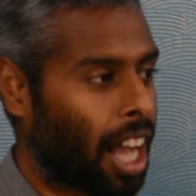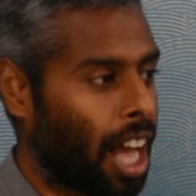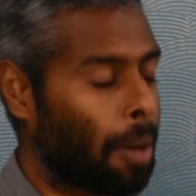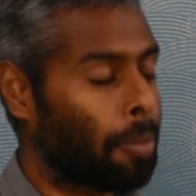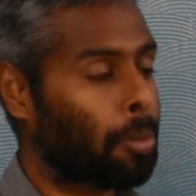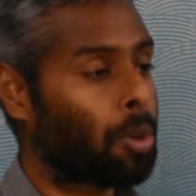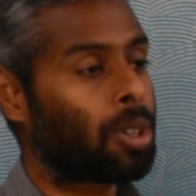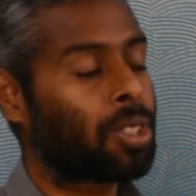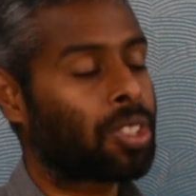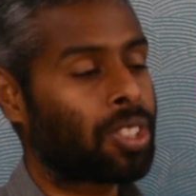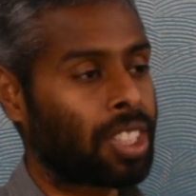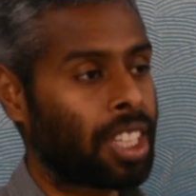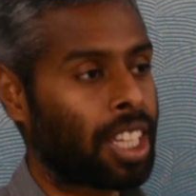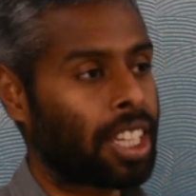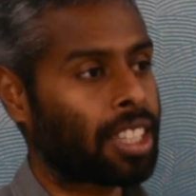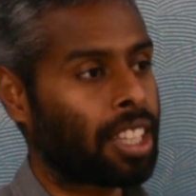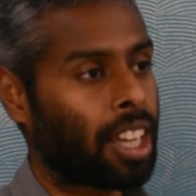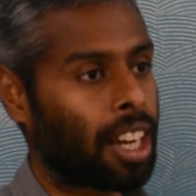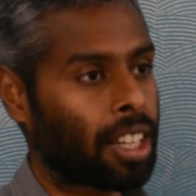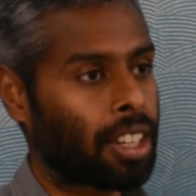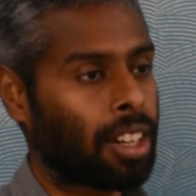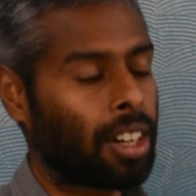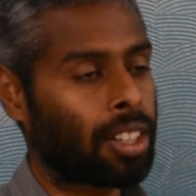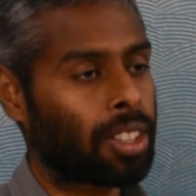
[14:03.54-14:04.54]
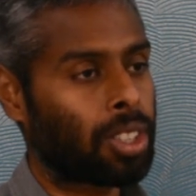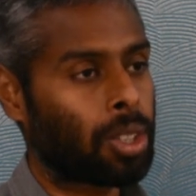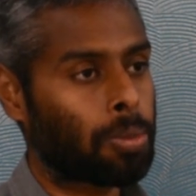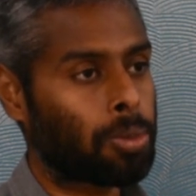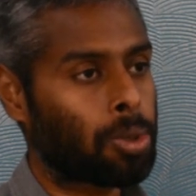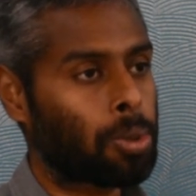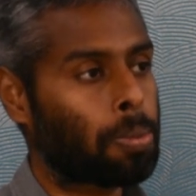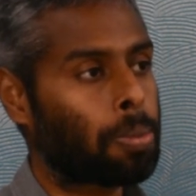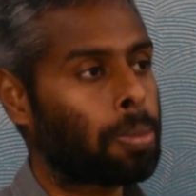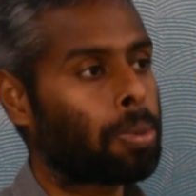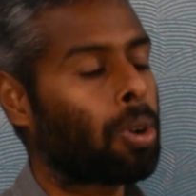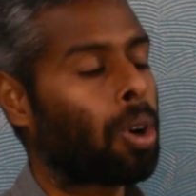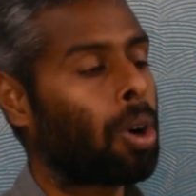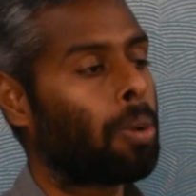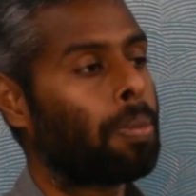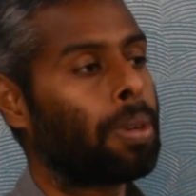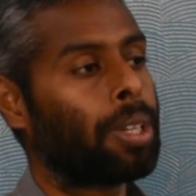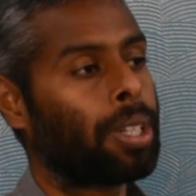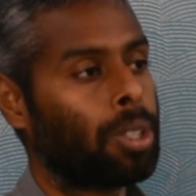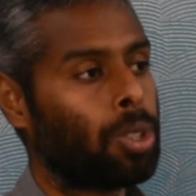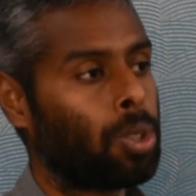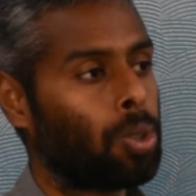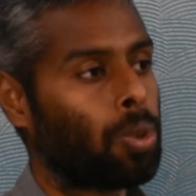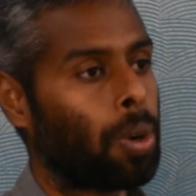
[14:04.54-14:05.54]
I'm not saying the algorithms
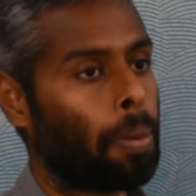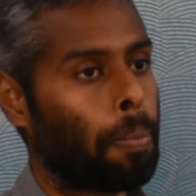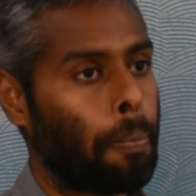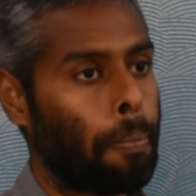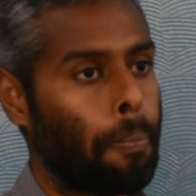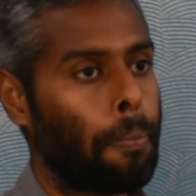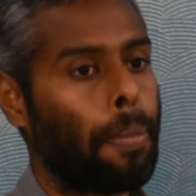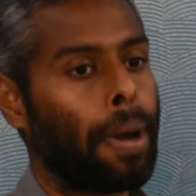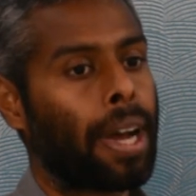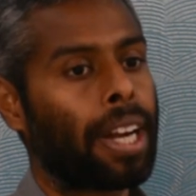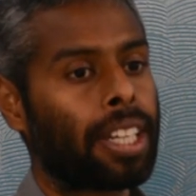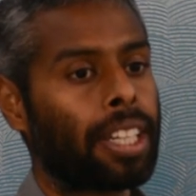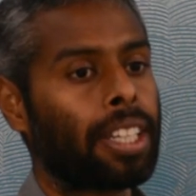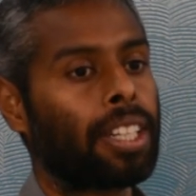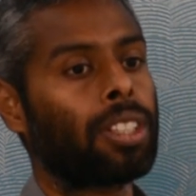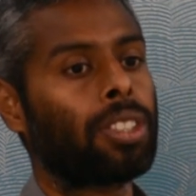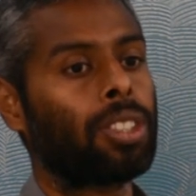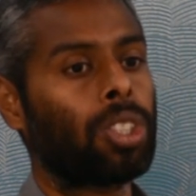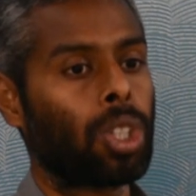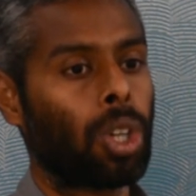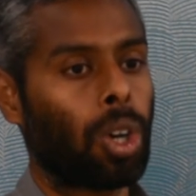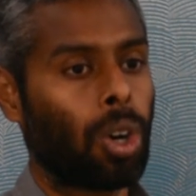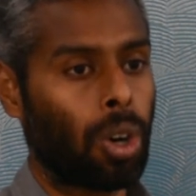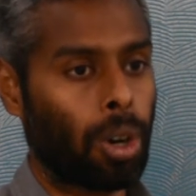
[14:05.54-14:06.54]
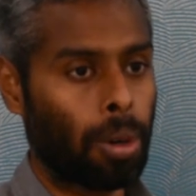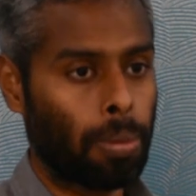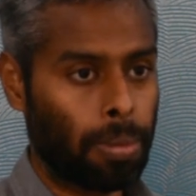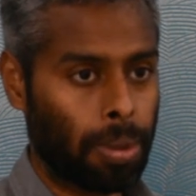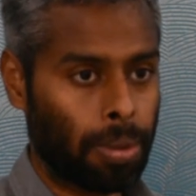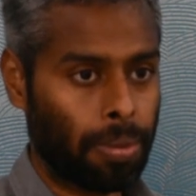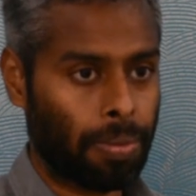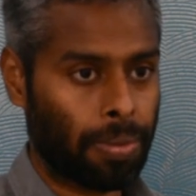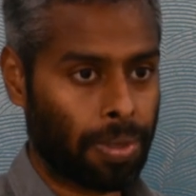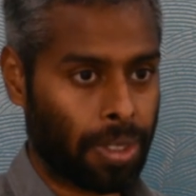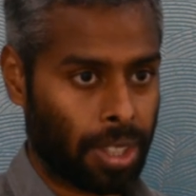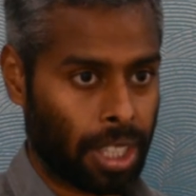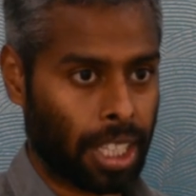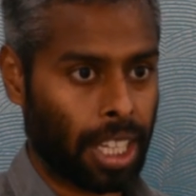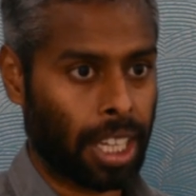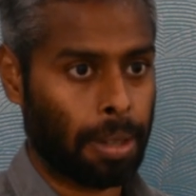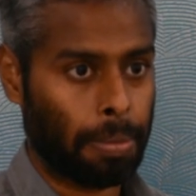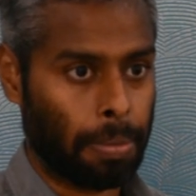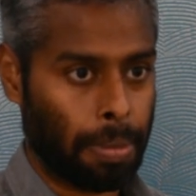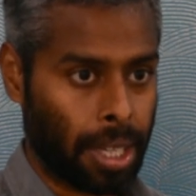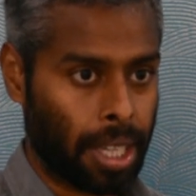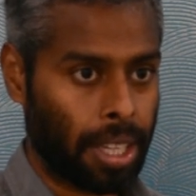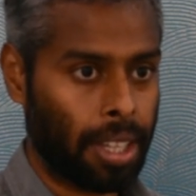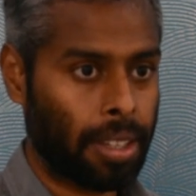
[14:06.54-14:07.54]
probably do a better job
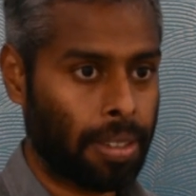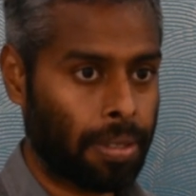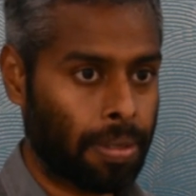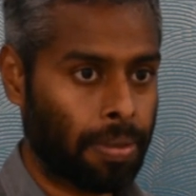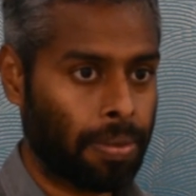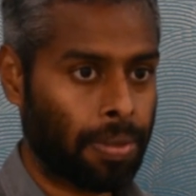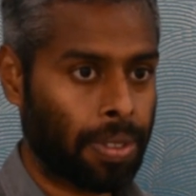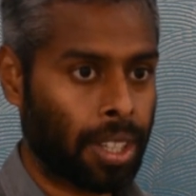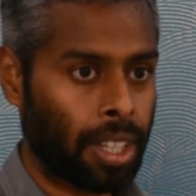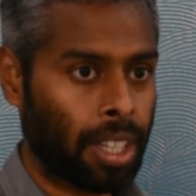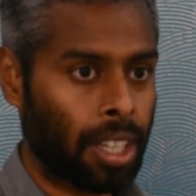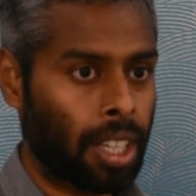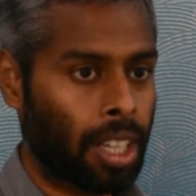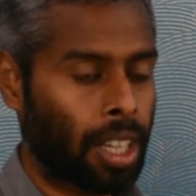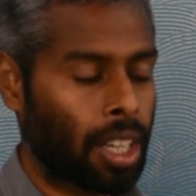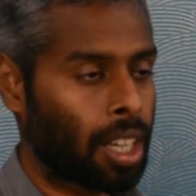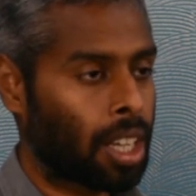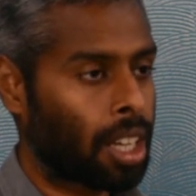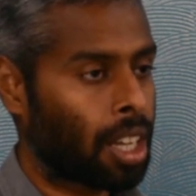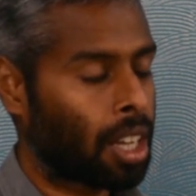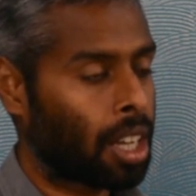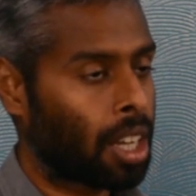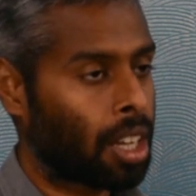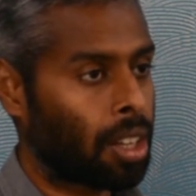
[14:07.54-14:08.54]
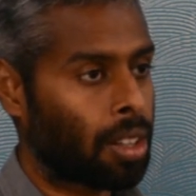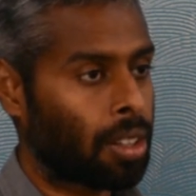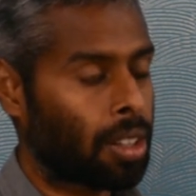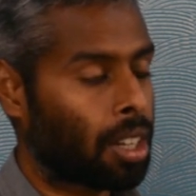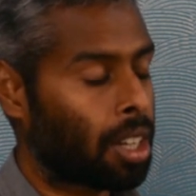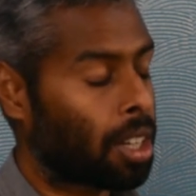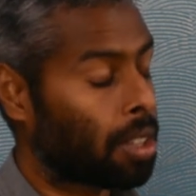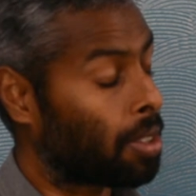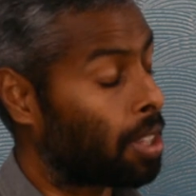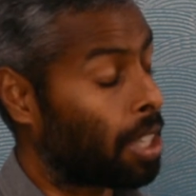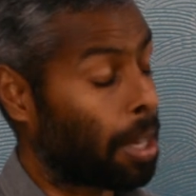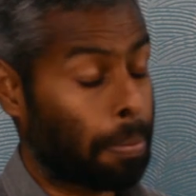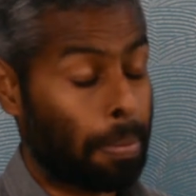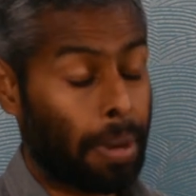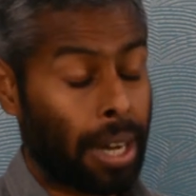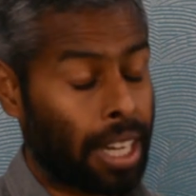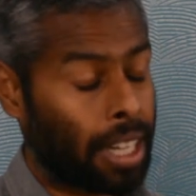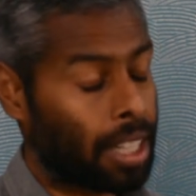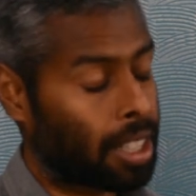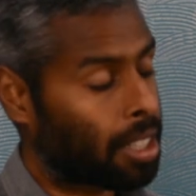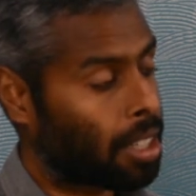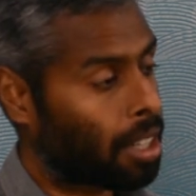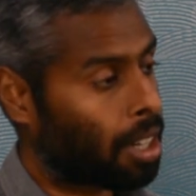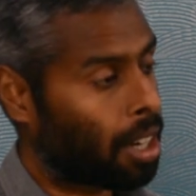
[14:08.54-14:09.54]
than me. They
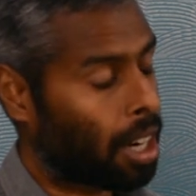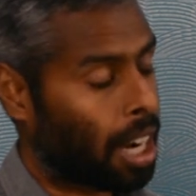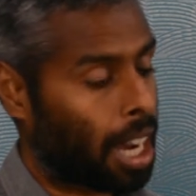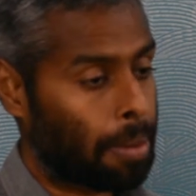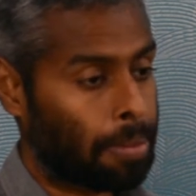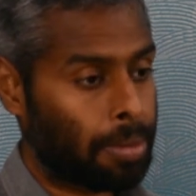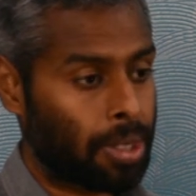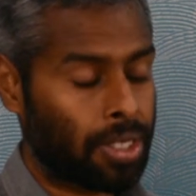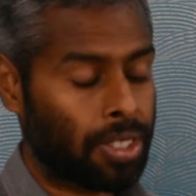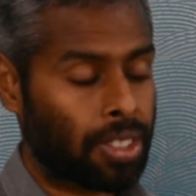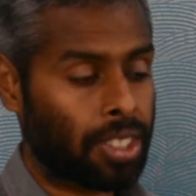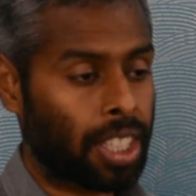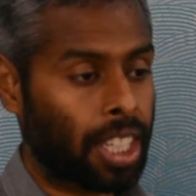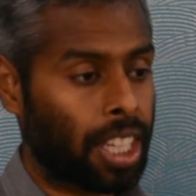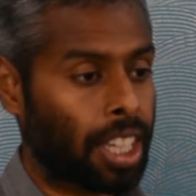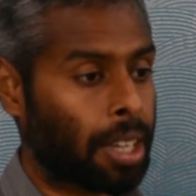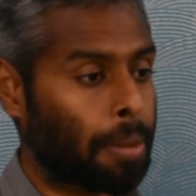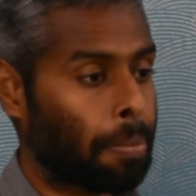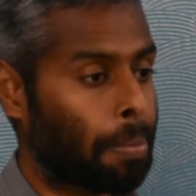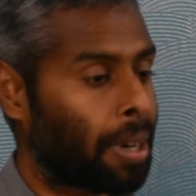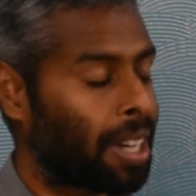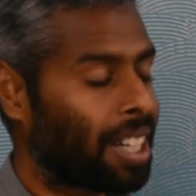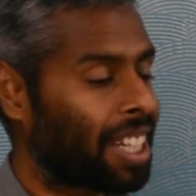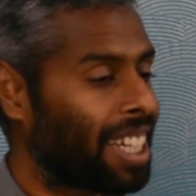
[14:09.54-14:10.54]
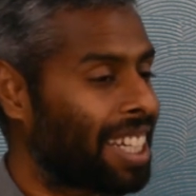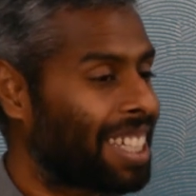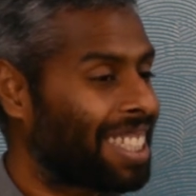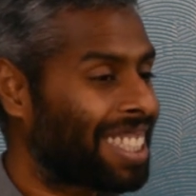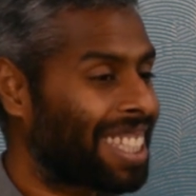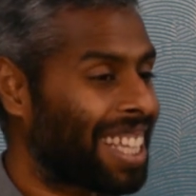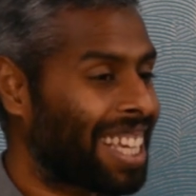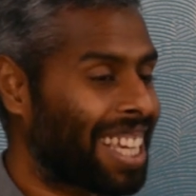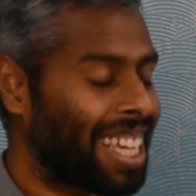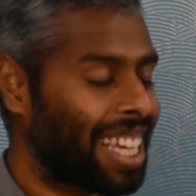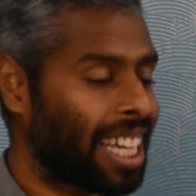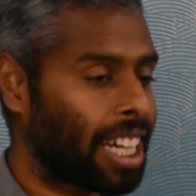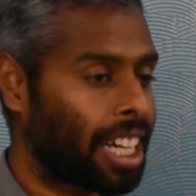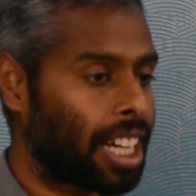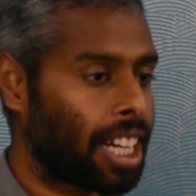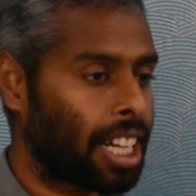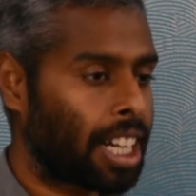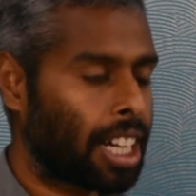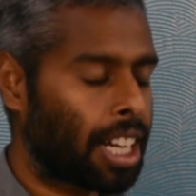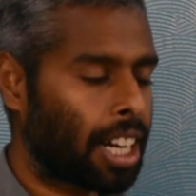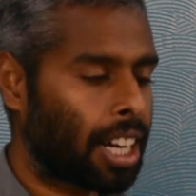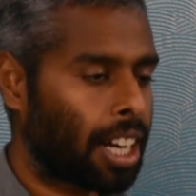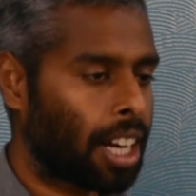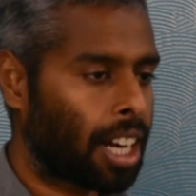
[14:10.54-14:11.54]
might. I'm just saying, but it's,
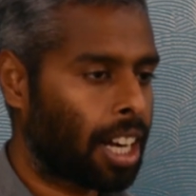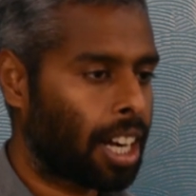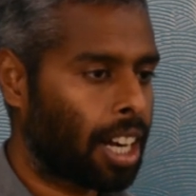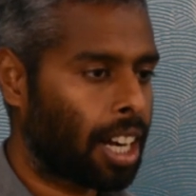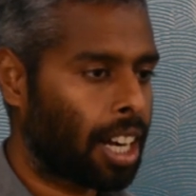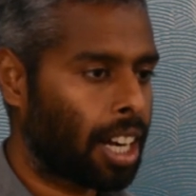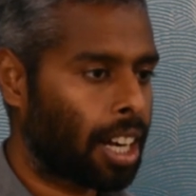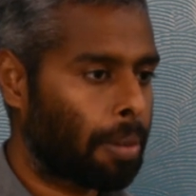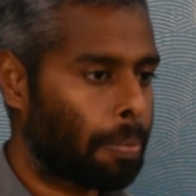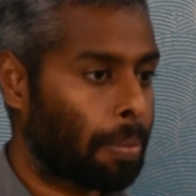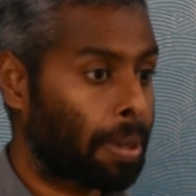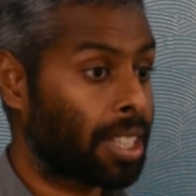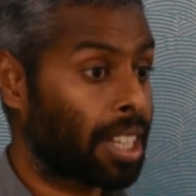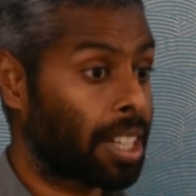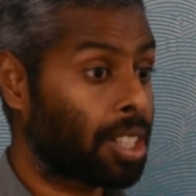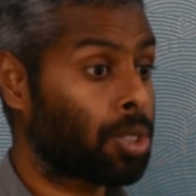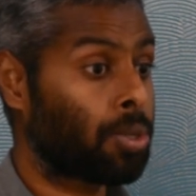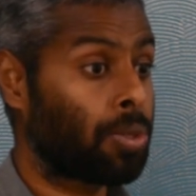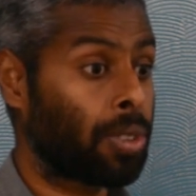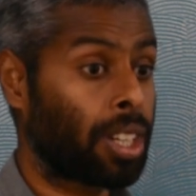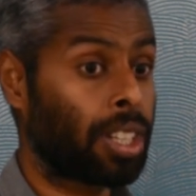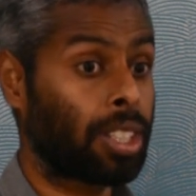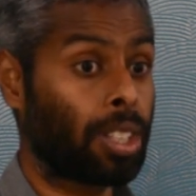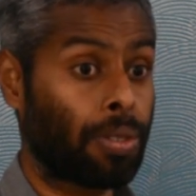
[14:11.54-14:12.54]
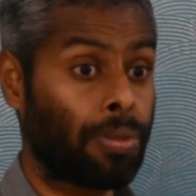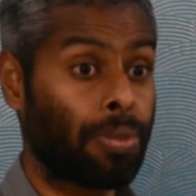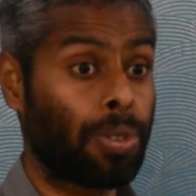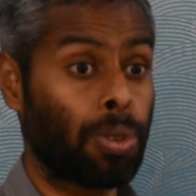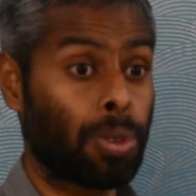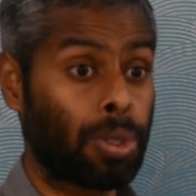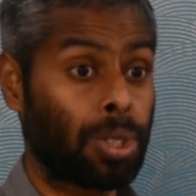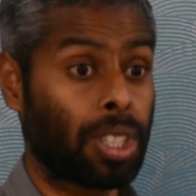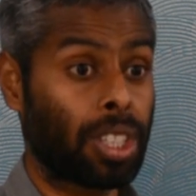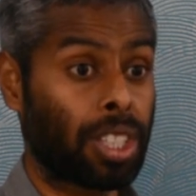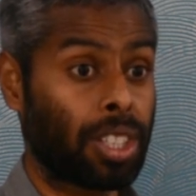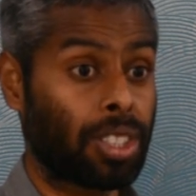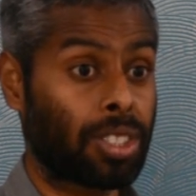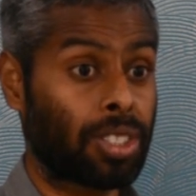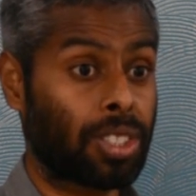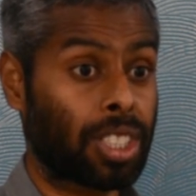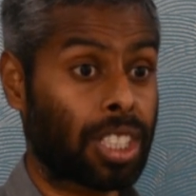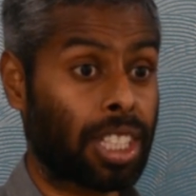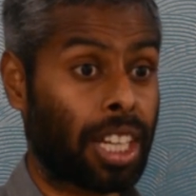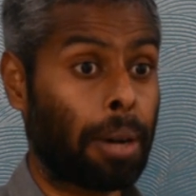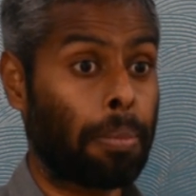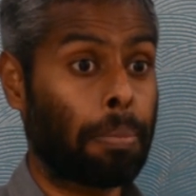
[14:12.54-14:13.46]
but that's where the future is.